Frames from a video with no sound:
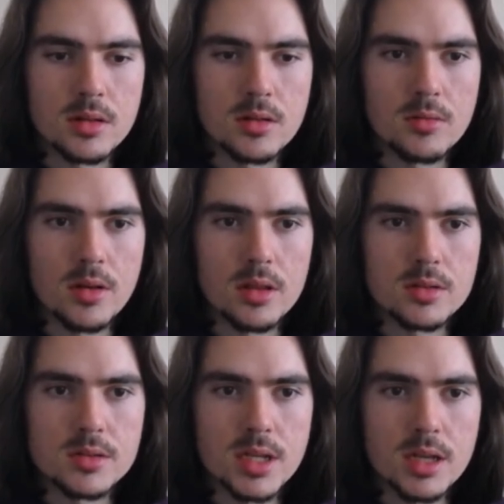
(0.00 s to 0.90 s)
whether to
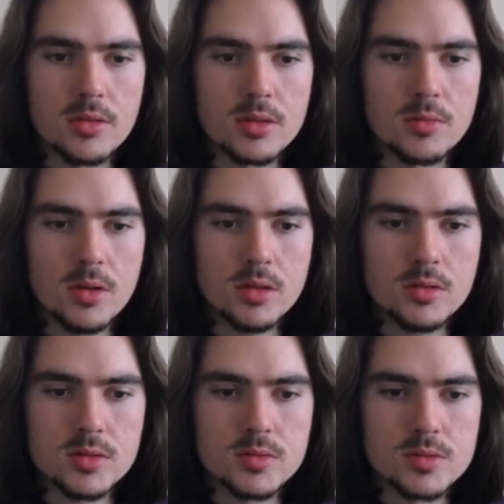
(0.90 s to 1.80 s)
take on e1 or
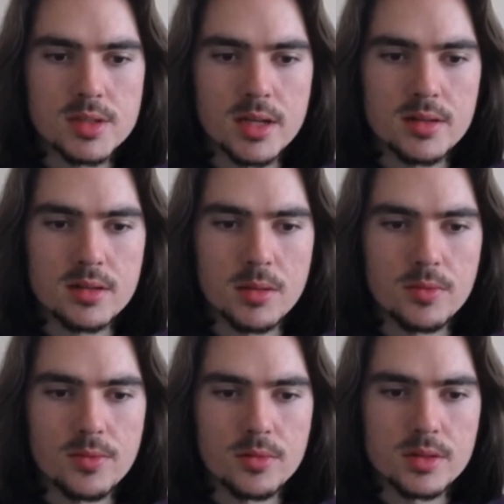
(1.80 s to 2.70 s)
to sidestep
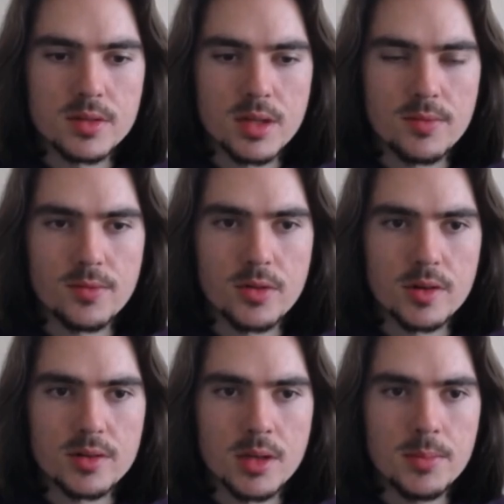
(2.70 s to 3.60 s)
with rook d7, for
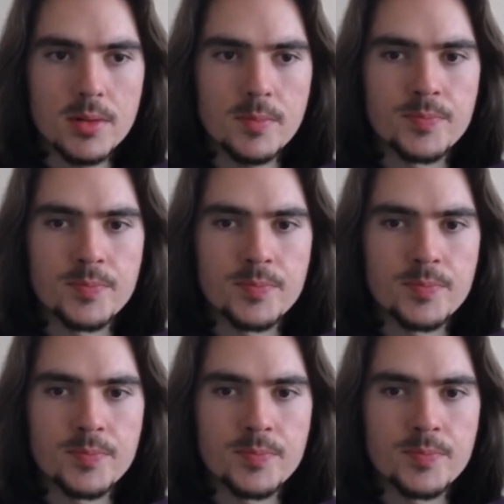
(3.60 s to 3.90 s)
example.